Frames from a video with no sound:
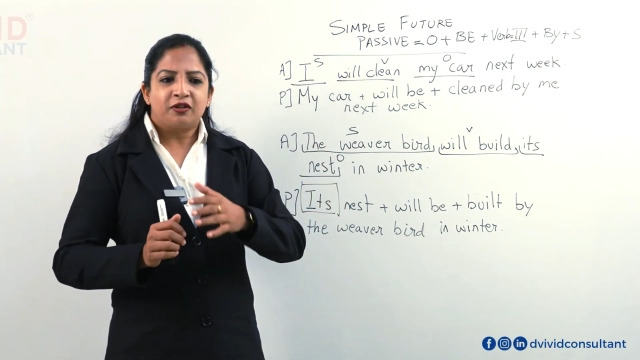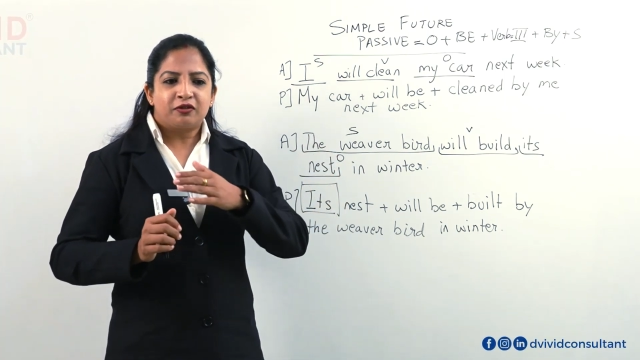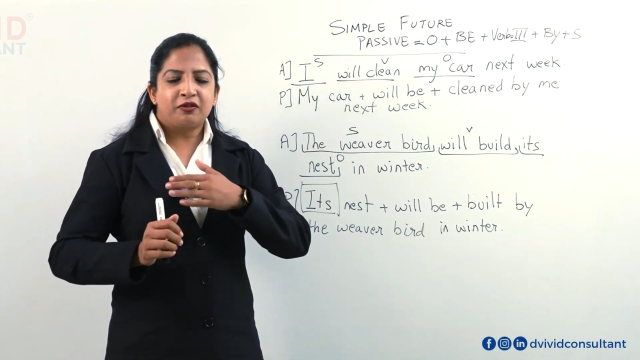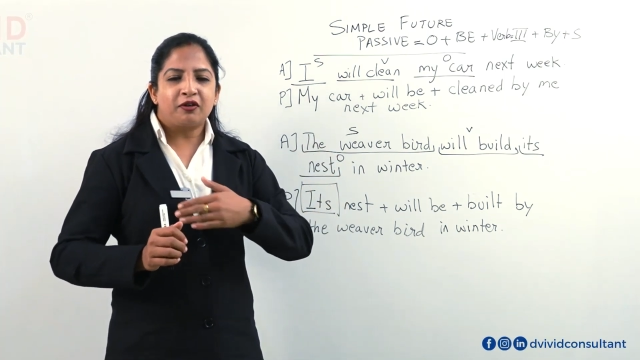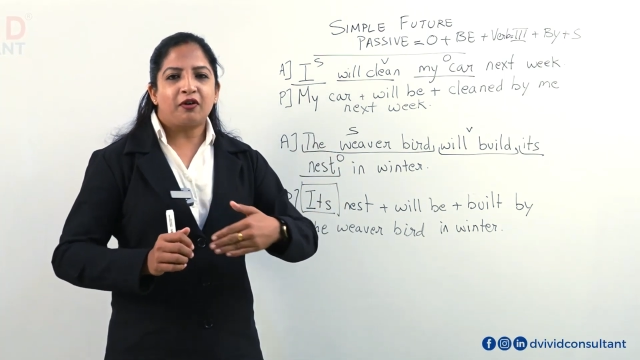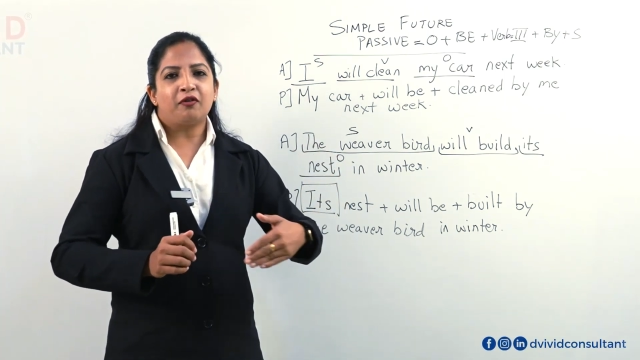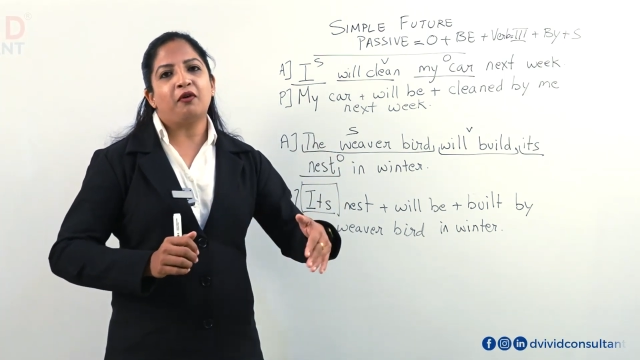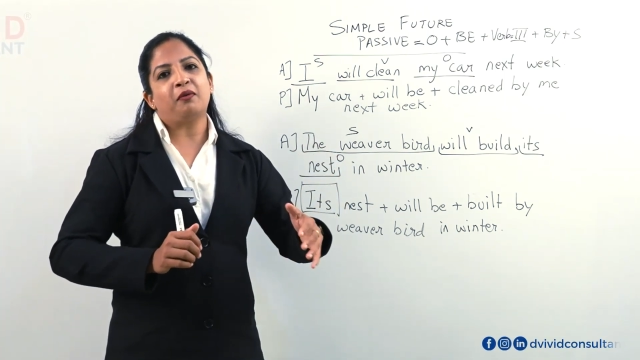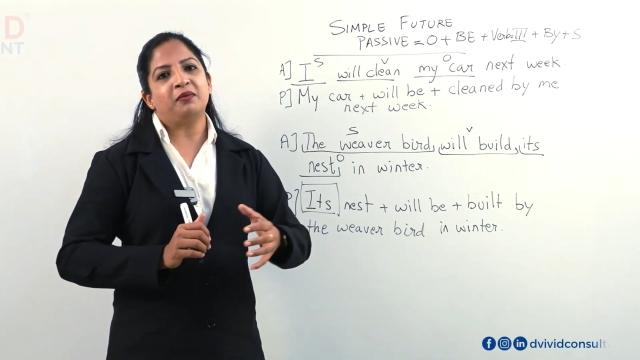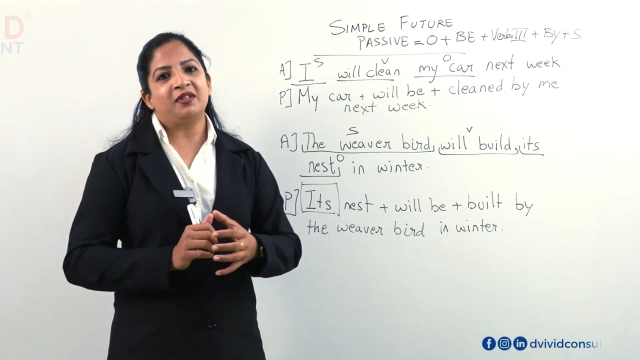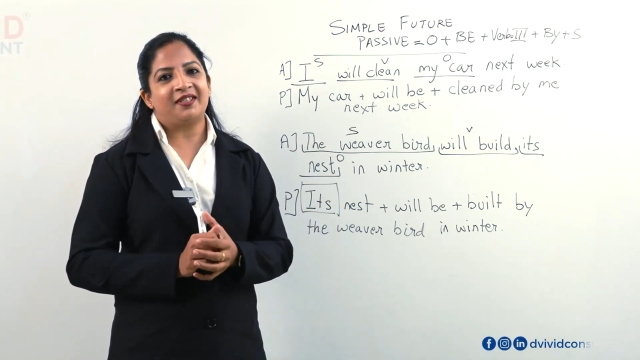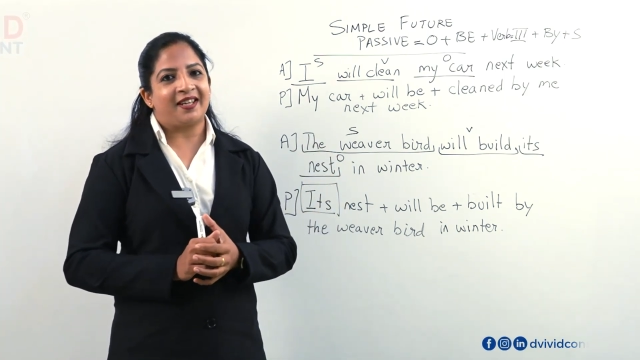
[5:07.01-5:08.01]
to your
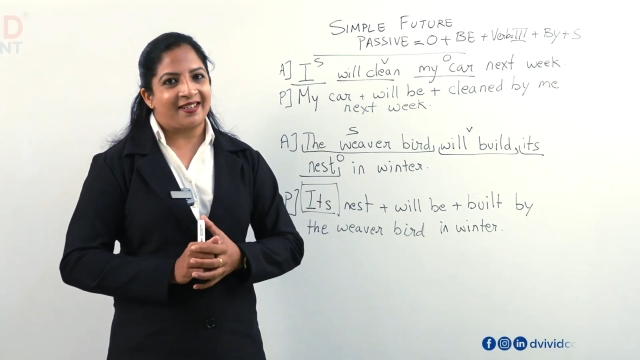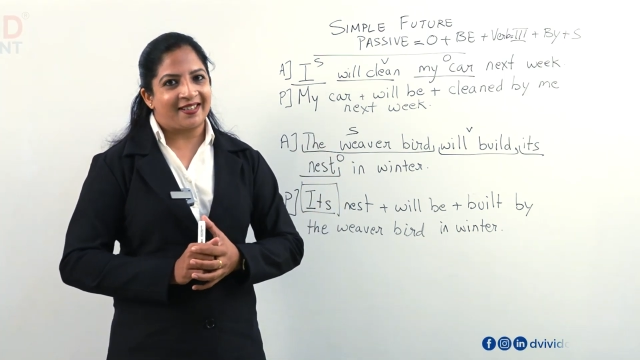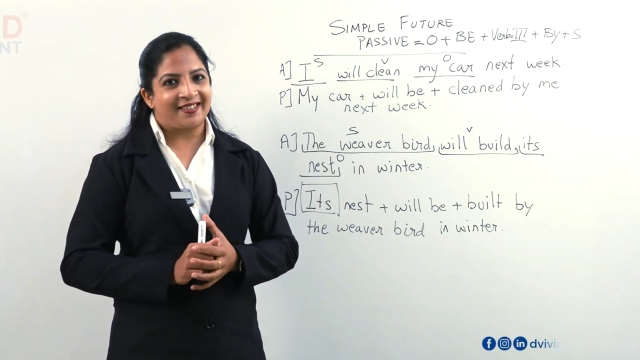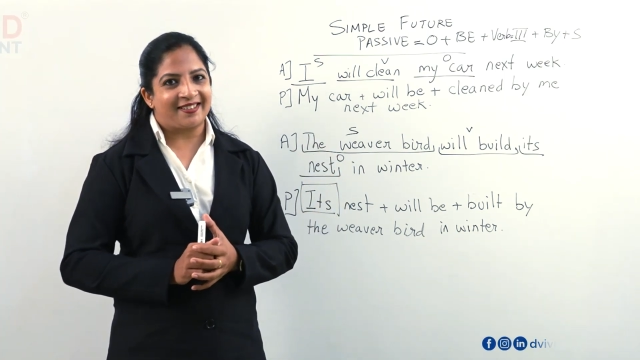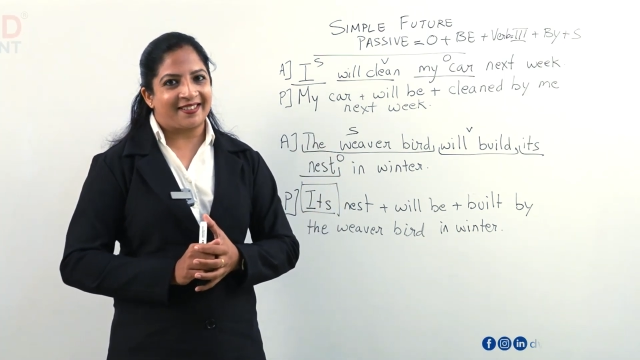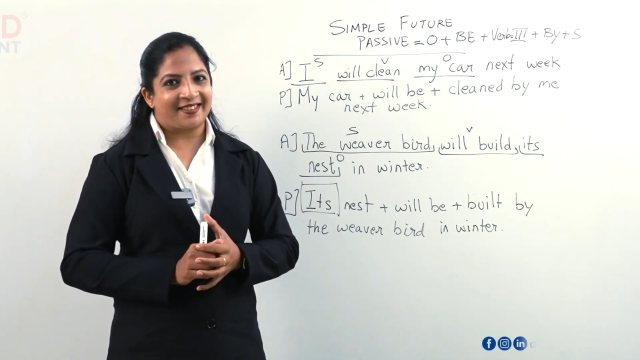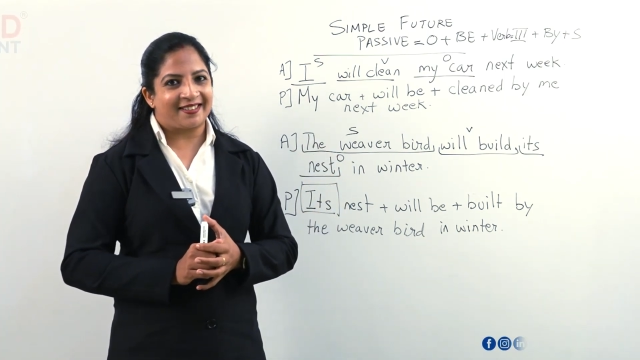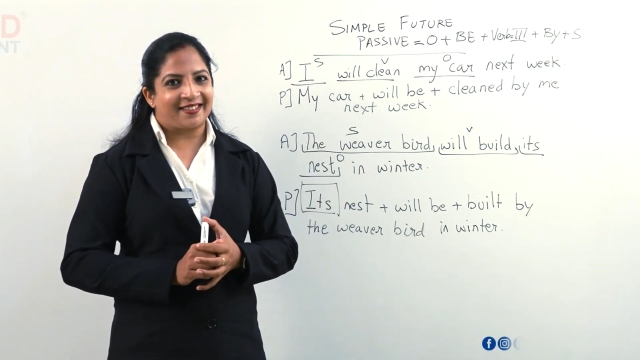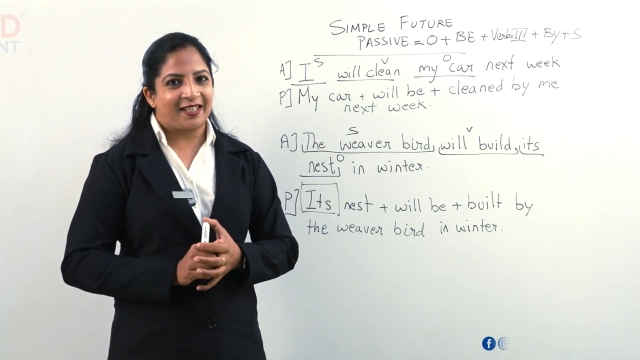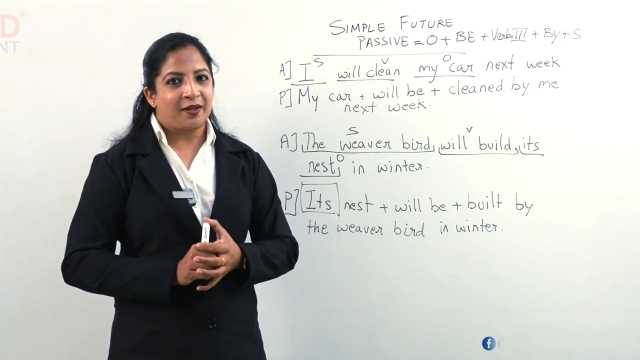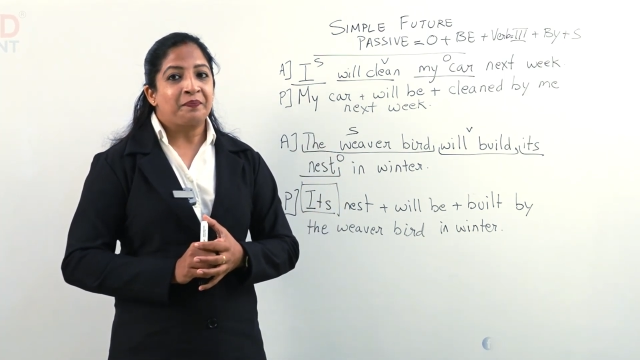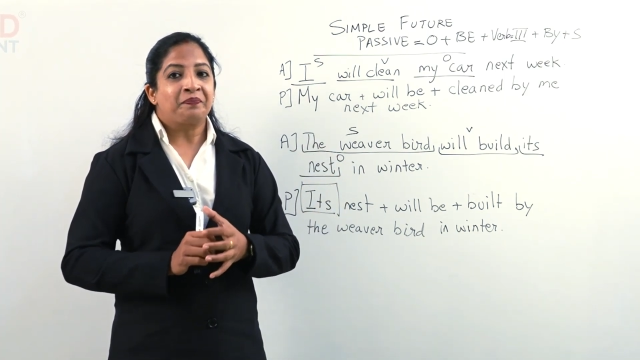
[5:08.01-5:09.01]
normal sentences.